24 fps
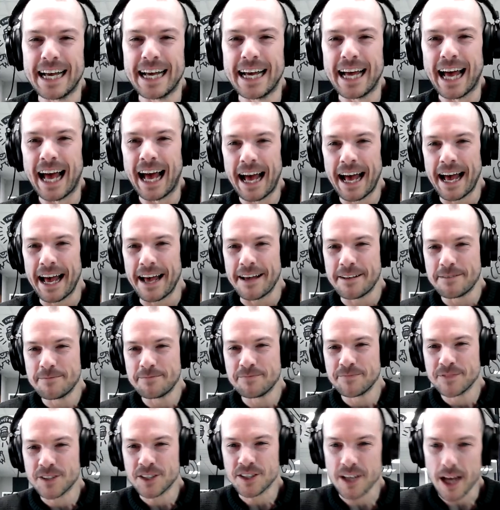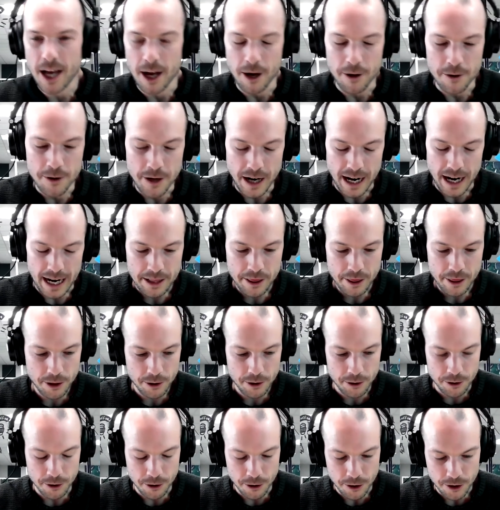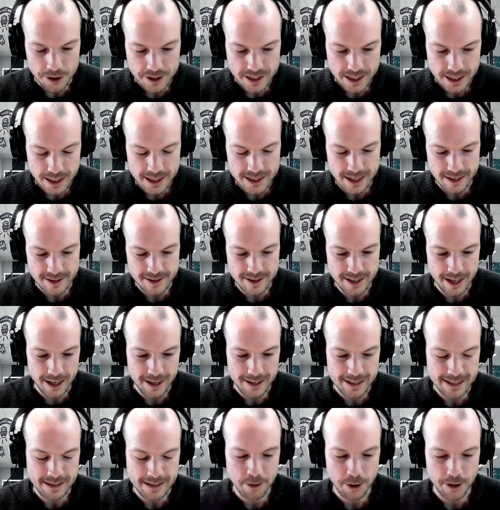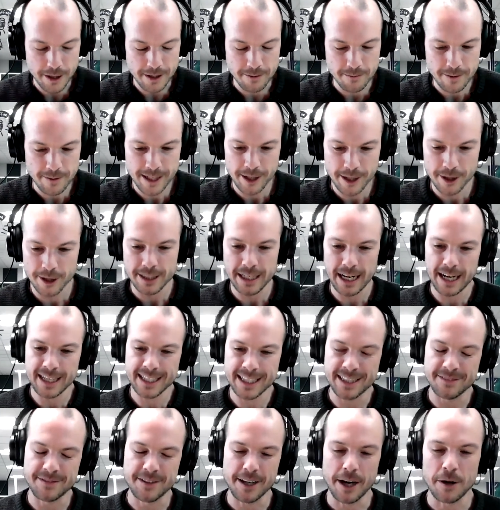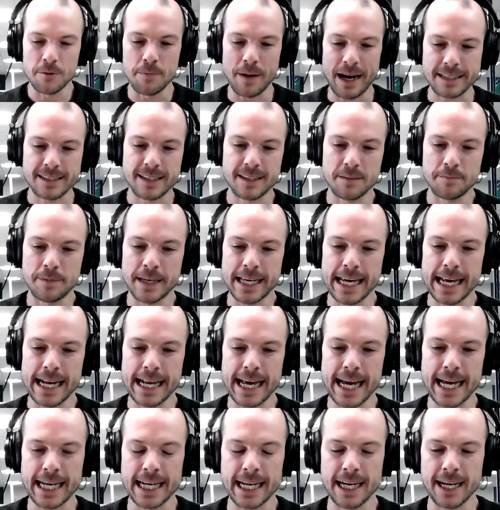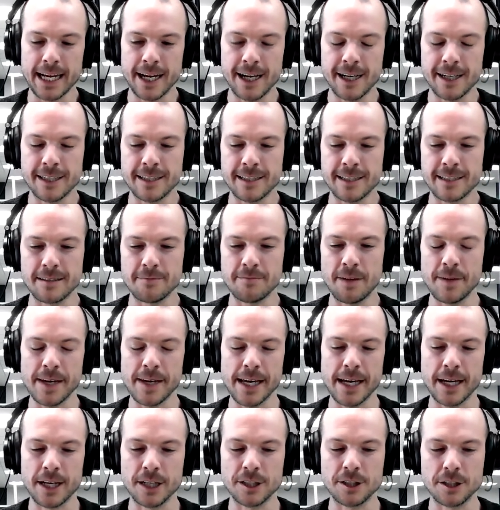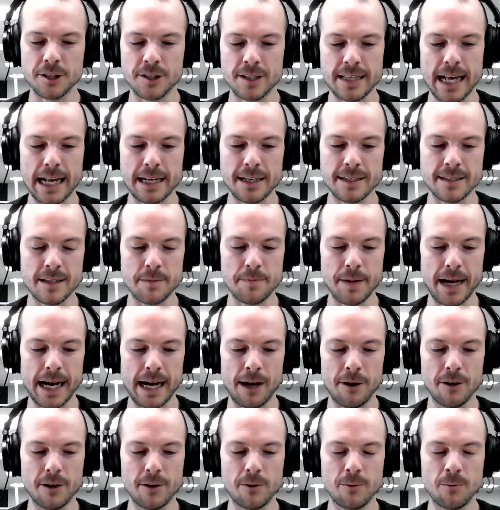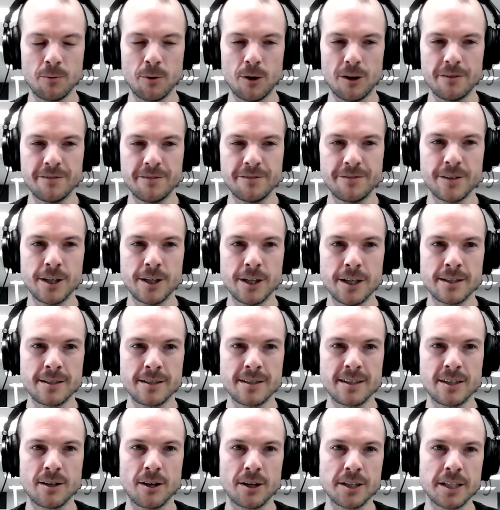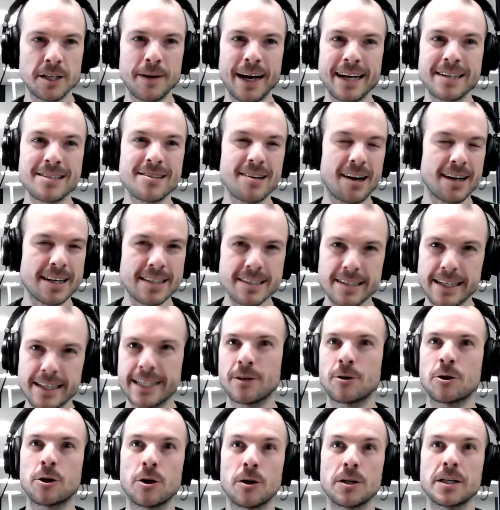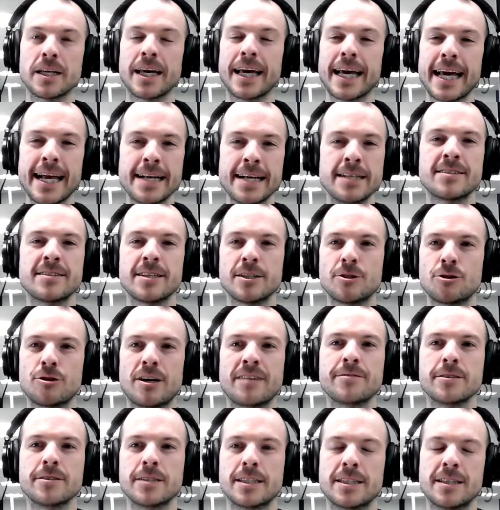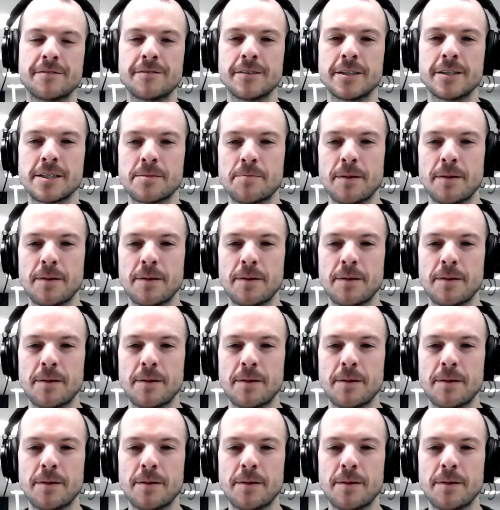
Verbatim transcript: Uh, so I thought, as a starting point, we could kind of go back to the beginning, and maybe you could just tell us about what first got you excited or got you into travel in the first